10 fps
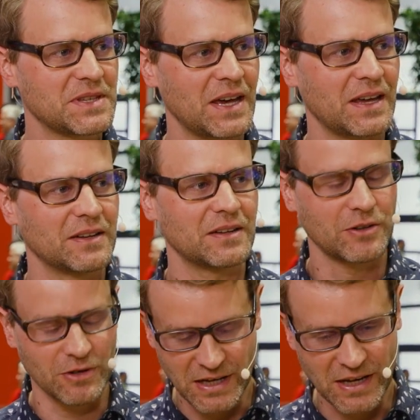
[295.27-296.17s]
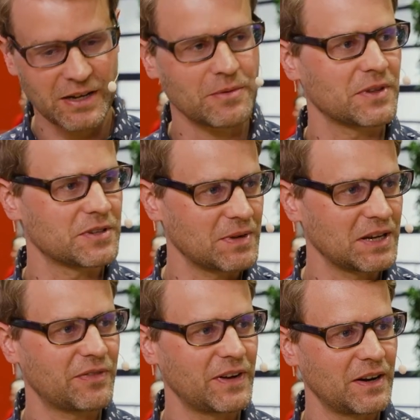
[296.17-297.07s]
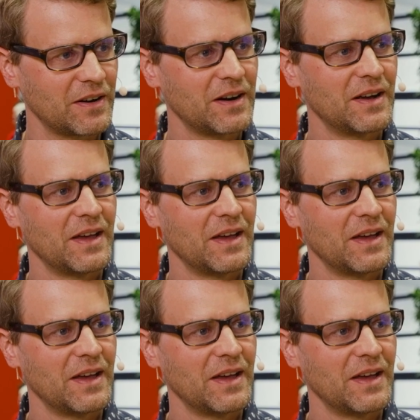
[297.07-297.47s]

and good luck with the trade fair.